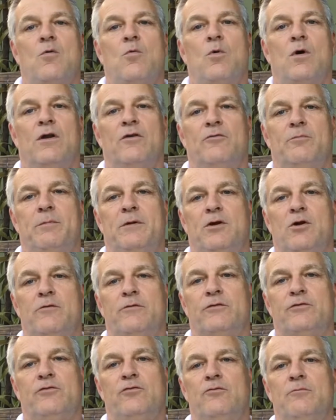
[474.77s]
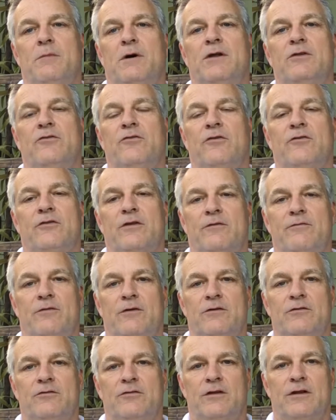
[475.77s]
Well, it's been over 2 months since I
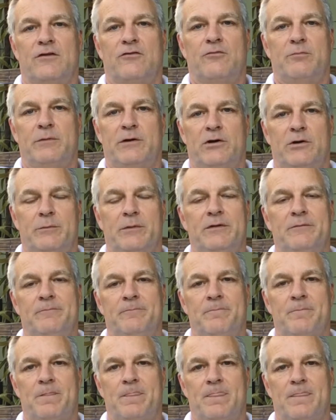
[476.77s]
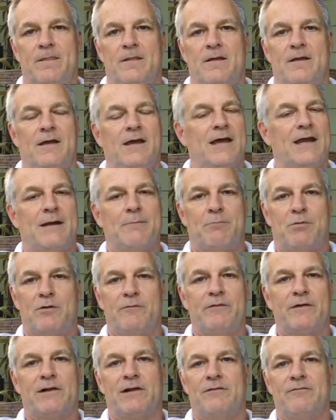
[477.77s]
finished that experiment, and I'm
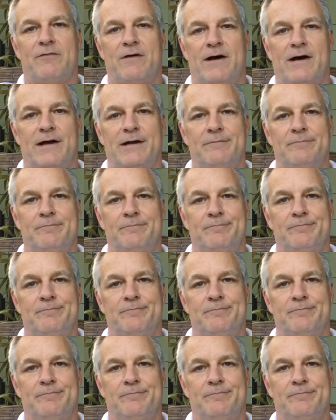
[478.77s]
perfectly fine.